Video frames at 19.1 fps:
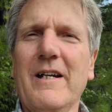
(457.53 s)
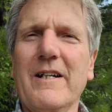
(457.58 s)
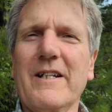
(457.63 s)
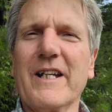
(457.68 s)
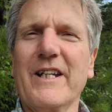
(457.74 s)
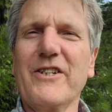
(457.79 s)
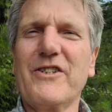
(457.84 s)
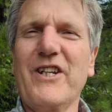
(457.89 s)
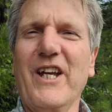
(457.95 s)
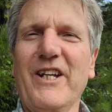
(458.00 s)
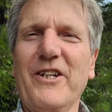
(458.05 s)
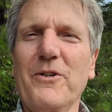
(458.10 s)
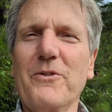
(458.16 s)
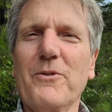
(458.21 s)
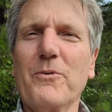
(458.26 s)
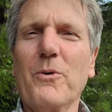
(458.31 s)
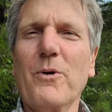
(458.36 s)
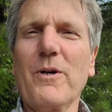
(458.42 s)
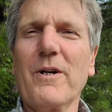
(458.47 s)
continue
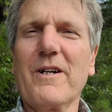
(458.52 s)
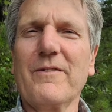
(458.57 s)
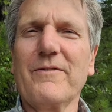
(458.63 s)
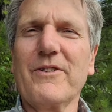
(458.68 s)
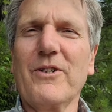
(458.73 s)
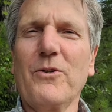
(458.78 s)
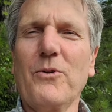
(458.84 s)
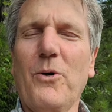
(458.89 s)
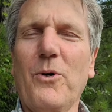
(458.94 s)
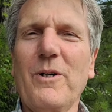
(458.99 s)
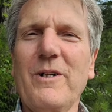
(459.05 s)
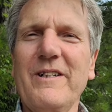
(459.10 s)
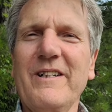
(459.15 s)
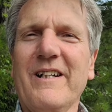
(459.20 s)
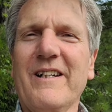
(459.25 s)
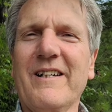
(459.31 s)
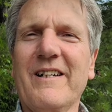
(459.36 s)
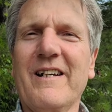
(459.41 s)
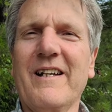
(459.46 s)
the work of the Lord.
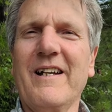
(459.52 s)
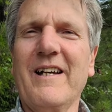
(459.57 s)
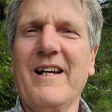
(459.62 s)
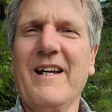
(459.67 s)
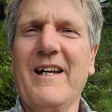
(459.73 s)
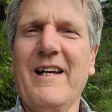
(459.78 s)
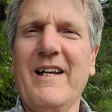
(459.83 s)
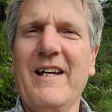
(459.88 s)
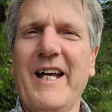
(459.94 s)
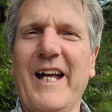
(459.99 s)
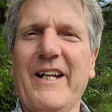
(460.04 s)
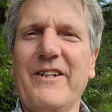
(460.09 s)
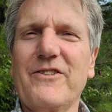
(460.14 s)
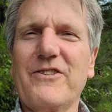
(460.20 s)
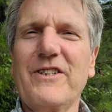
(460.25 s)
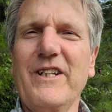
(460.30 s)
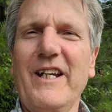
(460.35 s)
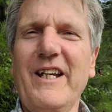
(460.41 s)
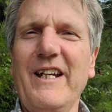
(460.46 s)

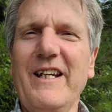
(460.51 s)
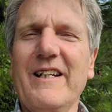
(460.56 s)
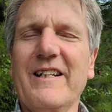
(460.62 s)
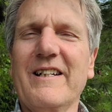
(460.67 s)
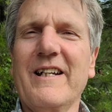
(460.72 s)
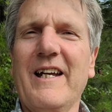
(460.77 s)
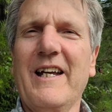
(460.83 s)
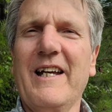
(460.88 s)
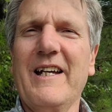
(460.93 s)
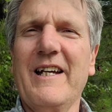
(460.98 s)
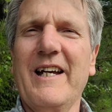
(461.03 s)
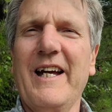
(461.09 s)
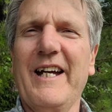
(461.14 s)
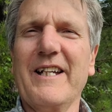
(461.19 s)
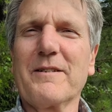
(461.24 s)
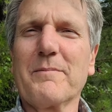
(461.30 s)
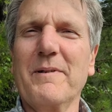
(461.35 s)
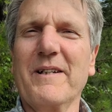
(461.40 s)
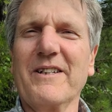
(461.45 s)
And she
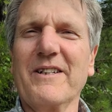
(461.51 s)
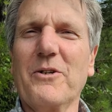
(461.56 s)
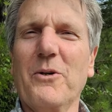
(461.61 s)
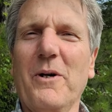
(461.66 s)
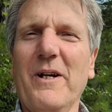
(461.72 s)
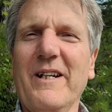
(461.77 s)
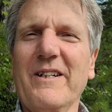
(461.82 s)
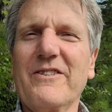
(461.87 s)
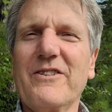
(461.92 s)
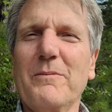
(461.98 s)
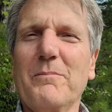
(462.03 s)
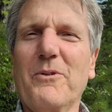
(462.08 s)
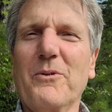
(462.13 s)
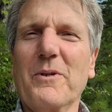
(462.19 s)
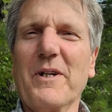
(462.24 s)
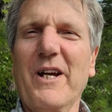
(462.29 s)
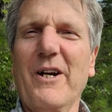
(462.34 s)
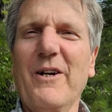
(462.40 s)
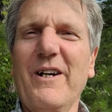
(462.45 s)
has been going to
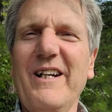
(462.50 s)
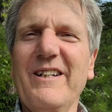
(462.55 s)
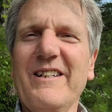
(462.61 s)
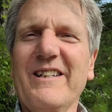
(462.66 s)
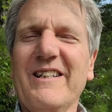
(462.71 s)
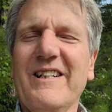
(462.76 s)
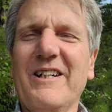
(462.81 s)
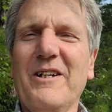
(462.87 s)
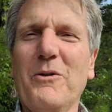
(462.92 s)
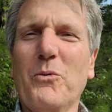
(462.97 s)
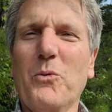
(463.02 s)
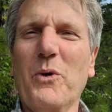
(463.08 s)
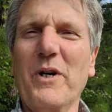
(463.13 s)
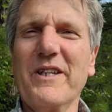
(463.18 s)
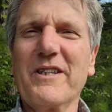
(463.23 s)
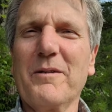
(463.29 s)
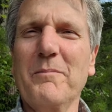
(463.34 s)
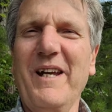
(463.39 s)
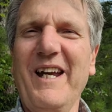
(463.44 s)
Bulgaria
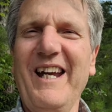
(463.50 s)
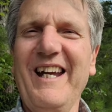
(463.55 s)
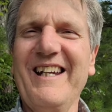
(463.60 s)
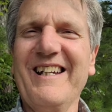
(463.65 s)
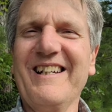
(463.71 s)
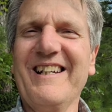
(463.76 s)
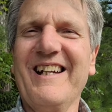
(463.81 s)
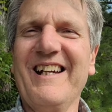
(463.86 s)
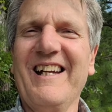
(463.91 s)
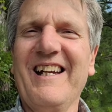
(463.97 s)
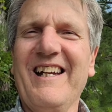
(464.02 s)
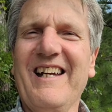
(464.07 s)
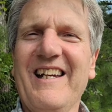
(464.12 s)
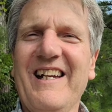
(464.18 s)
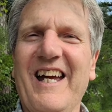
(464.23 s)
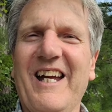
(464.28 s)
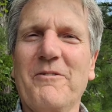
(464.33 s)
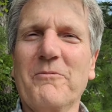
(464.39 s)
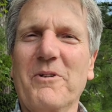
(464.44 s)
with me.
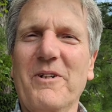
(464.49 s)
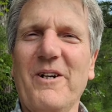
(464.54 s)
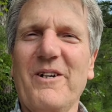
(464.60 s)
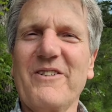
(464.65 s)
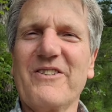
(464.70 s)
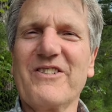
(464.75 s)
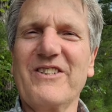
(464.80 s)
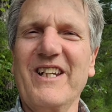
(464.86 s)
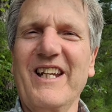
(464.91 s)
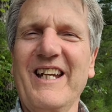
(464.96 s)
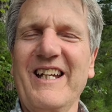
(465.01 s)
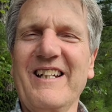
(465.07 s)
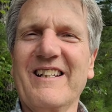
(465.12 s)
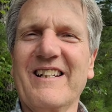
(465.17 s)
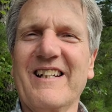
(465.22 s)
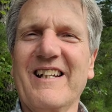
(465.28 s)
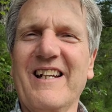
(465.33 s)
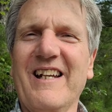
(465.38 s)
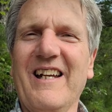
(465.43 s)
And we are
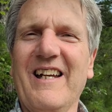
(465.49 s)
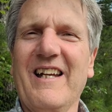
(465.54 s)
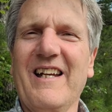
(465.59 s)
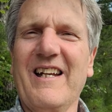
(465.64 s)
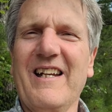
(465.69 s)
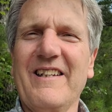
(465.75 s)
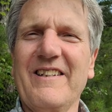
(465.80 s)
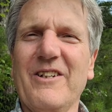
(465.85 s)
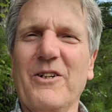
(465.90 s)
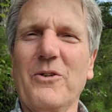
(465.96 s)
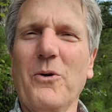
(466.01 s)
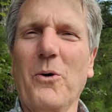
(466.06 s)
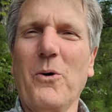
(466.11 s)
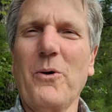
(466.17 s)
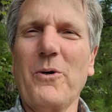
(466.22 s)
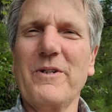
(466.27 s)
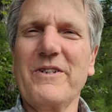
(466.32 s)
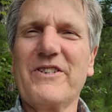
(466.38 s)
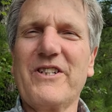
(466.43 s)
seeing the
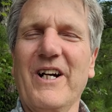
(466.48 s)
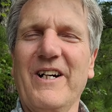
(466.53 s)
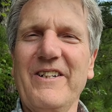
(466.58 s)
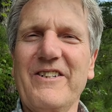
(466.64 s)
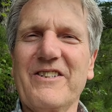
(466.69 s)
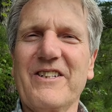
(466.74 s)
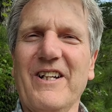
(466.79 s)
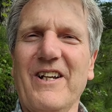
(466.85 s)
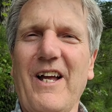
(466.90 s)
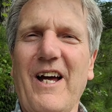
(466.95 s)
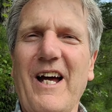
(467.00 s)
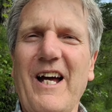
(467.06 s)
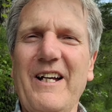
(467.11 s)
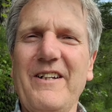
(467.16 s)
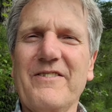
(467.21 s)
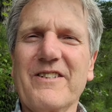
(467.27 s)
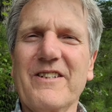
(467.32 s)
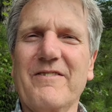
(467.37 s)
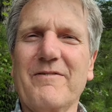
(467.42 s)
Lord touched the
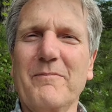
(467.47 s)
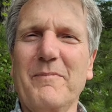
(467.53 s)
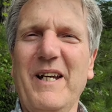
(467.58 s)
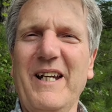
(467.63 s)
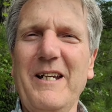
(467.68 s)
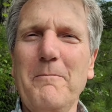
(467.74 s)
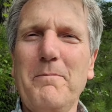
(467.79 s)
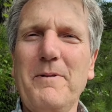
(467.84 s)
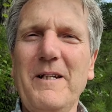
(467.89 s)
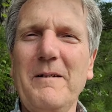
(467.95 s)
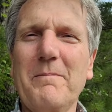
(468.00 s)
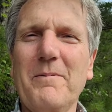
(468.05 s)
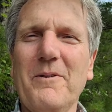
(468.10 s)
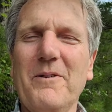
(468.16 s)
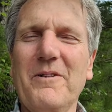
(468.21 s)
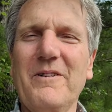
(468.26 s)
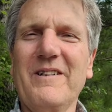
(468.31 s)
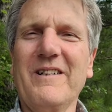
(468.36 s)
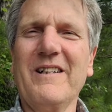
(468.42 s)
lives of many
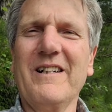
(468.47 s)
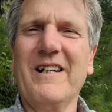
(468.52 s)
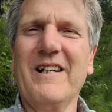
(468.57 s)
people